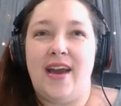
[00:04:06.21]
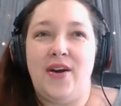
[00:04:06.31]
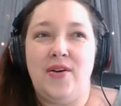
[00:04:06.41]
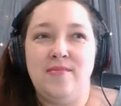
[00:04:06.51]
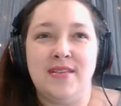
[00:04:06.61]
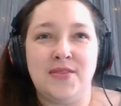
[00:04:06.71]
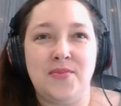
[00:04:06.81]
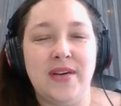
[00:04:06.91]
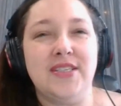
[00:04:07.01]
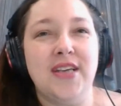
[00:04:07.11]
I almost
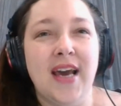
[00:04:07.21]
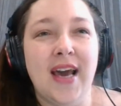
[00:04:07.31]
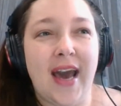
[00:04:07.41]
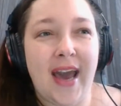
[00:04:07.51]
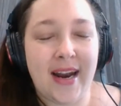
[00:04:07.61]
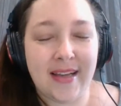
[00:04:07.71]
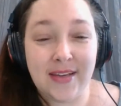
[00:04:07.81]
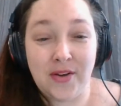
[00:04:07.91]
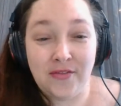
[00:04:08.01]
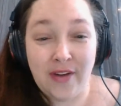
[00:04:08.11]
wish I had a
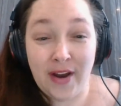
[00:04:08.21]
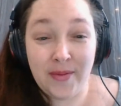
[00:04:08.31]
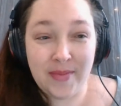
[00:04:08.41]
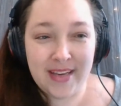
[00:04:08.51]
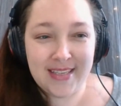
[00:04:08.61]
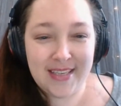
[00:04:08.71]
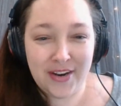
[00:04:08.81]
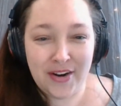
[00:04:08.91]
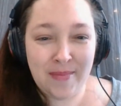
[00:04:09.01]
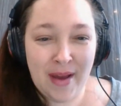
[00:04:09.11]
little fireplace
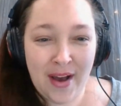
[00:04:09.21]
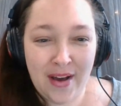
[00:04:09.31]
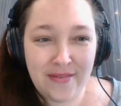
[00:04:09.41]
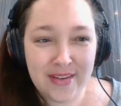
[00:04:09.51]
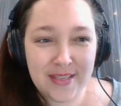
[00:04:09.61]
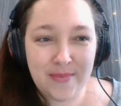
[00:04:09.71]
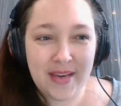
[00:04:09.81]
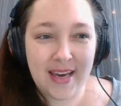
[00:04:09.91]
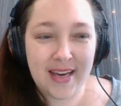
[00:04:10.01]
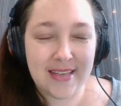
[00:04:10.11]
here in my office
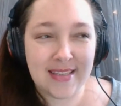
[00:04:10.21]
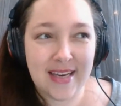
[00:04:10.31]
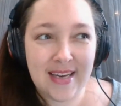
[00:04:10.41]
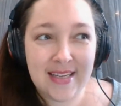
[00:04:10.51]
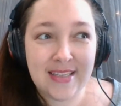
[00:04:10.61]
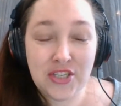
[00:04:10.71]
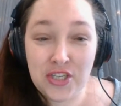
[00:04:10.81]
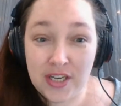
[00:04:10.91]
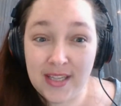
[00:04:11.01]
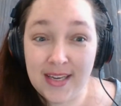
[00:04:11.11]
because it is
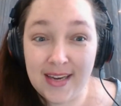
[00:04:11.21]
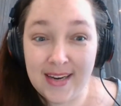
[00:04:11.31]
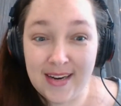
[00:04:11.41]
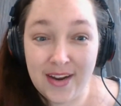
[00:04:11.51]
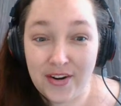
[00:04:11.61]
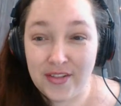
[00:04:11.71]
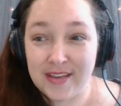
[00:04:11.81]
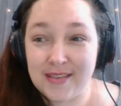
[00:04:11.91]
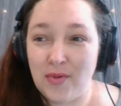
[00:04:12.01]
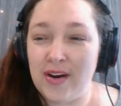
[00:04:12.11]
chilly in here
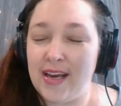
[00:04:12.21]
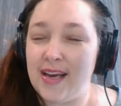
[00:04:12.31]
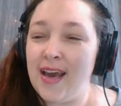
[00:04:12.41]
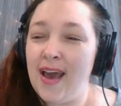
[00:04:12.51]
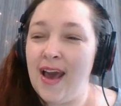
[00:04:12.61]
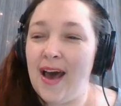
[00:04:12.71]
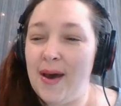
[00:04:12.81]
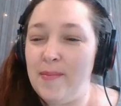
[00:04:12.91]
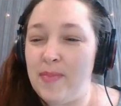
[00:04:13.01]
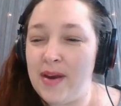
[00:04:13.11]
this morning,
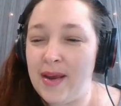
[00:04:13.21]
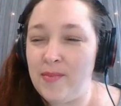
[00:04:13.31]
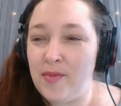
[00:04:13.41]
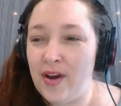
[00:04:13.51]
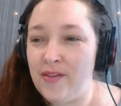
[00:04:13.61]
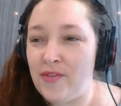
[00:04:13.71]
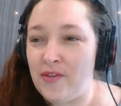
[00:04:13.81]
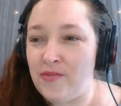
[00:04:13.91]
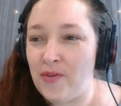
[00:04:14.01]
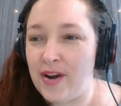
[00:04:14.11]
but I'm
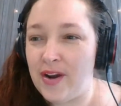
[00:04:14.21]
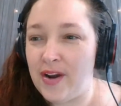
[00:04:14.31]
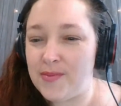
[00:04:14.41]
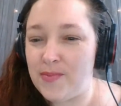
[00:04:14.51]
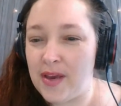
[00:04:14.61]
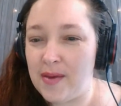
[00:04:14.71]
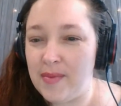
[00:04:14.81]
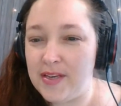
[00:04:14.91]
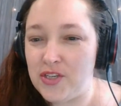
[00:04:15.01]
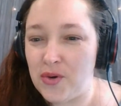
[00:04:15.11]
grateful for it. It's bringing
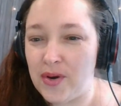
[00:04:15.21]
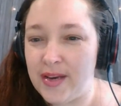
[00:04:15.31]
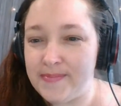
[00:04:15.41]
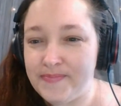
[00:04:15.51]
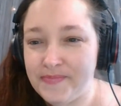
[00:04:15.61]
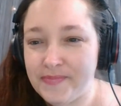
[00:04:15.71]
me joy.